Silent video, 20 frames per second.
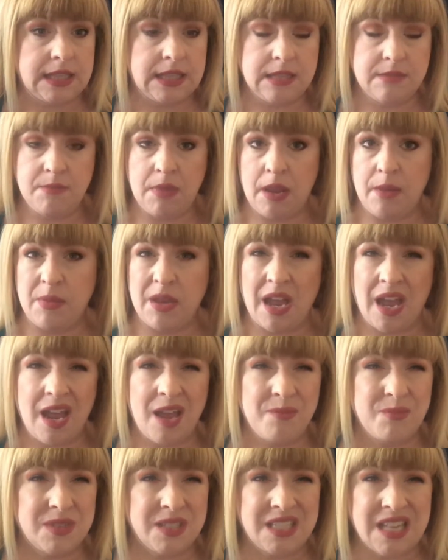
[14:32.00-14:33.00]
Maybe
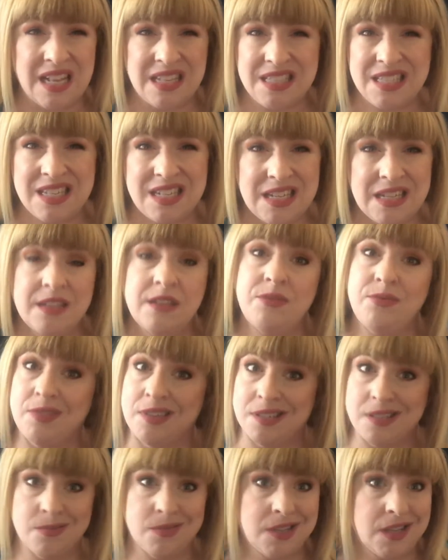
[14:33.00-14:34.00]
I'm sensitive
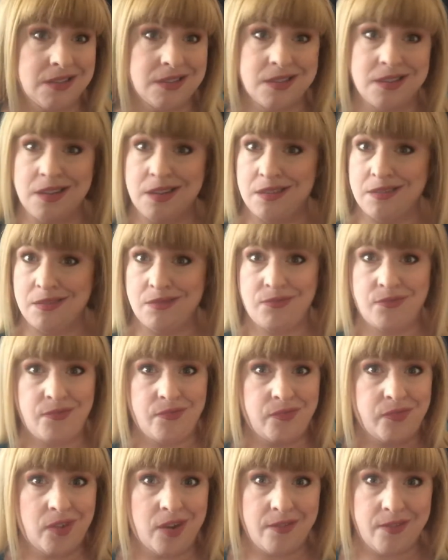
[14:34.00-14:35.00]
because I'm sensitive
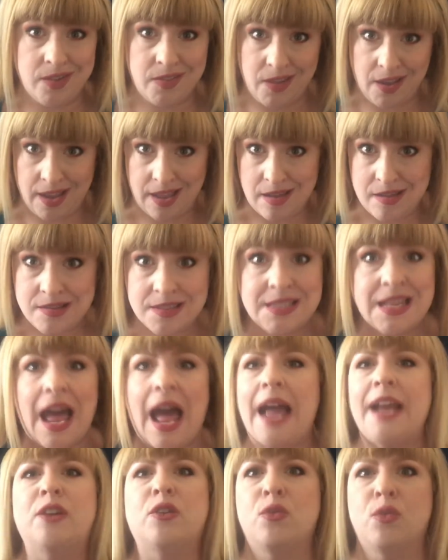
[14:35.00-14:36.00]
for everything else.
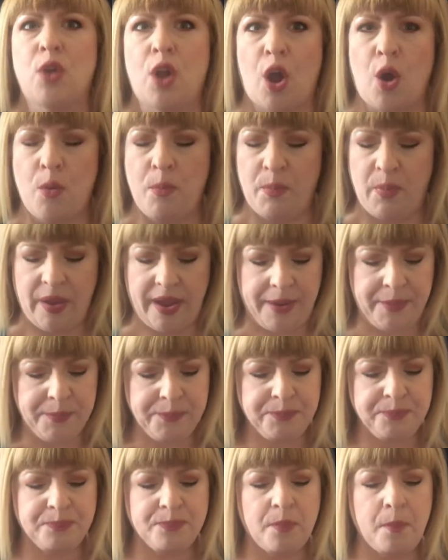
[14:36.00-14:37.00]
I don't know. But
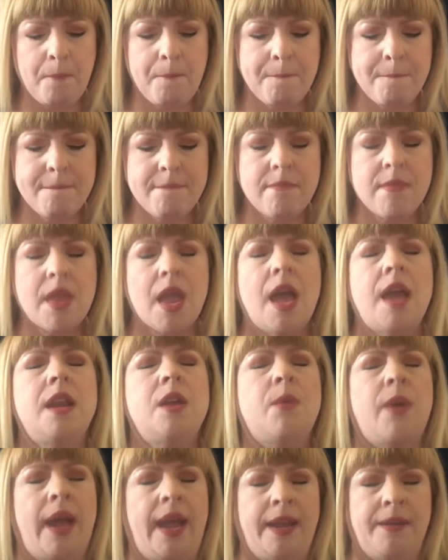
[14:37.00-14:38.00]

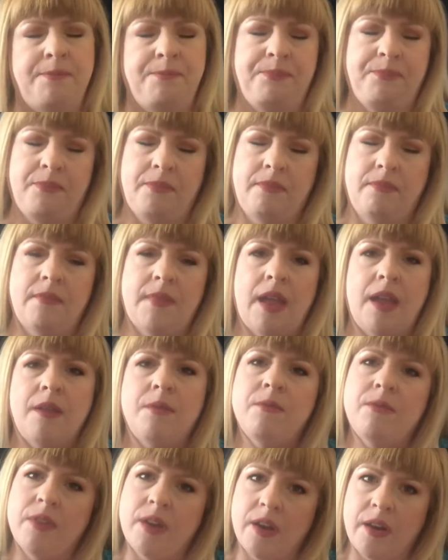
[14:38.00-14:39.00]
anyway, I
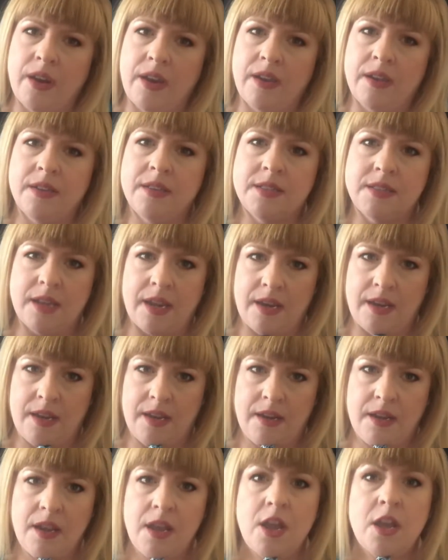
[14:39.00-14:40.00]
am very
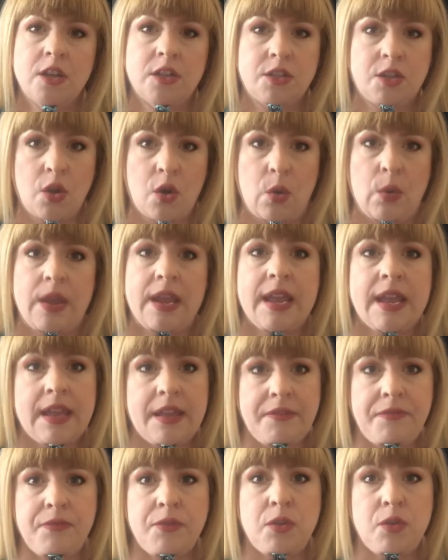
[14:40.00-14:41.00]
excited. So
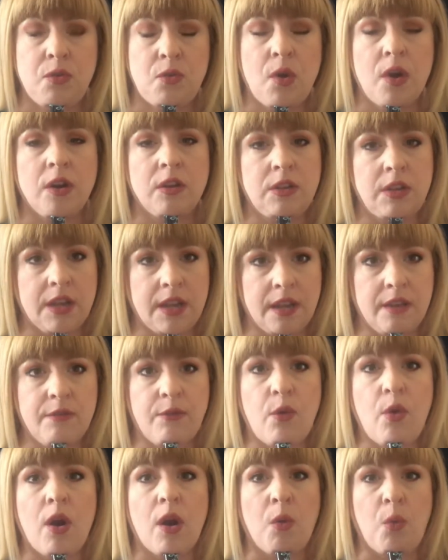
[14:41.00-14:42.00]
if you are looking
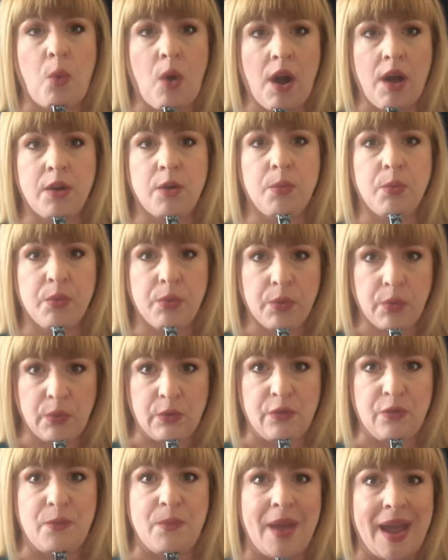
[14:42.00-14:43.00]
for a
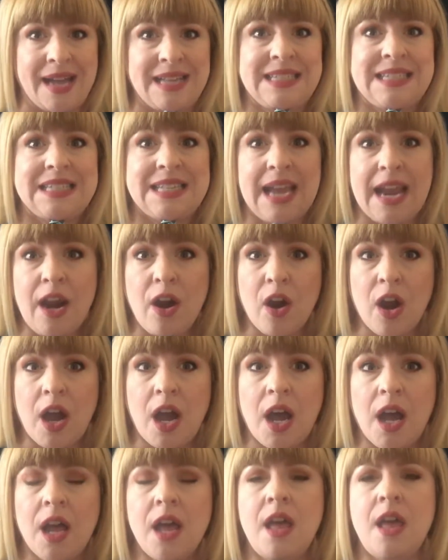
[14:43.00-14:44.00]
waterproof
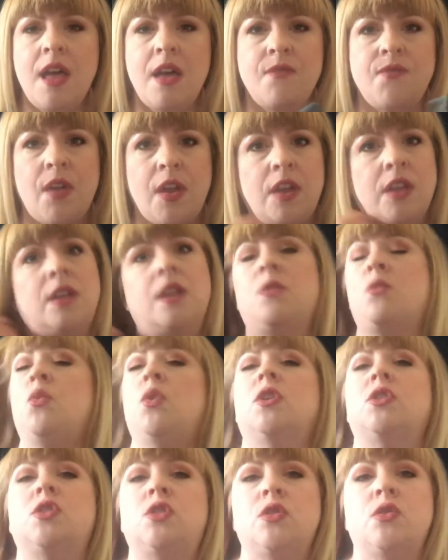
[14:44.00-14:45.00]
mascara that
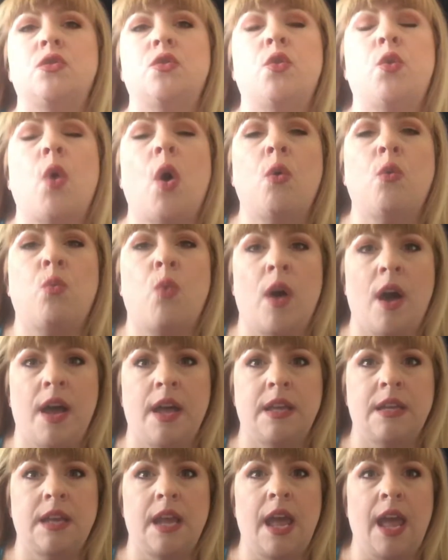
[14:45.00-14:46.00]
will do
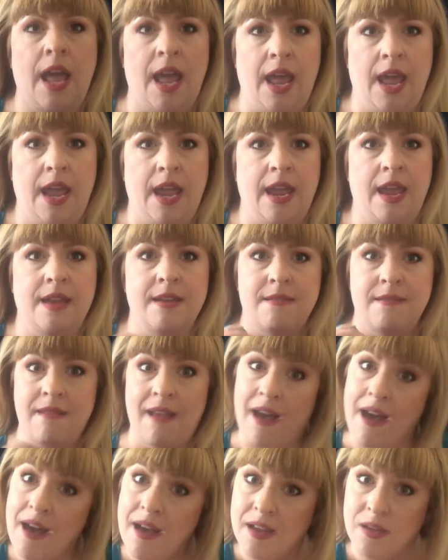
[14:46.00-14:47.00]
what a
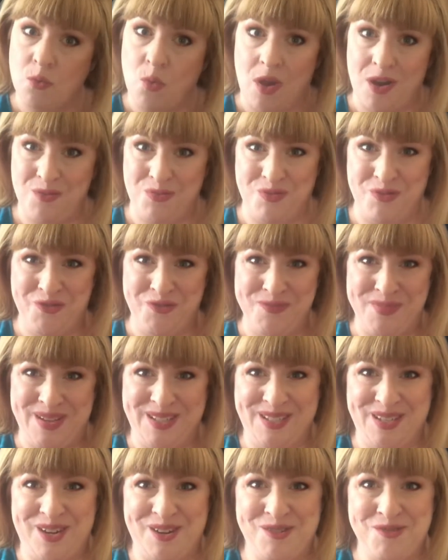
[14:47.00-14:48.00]
non-waterproof
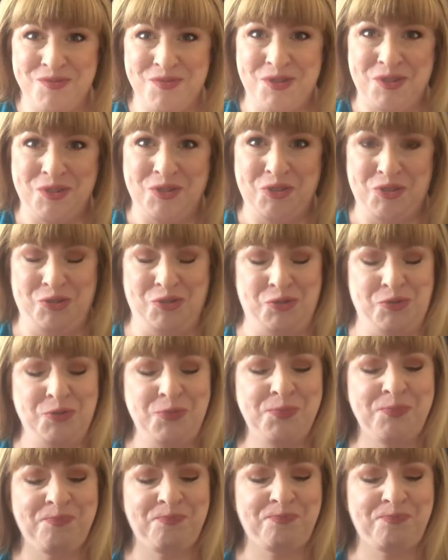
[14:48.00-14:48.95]
mascara will do.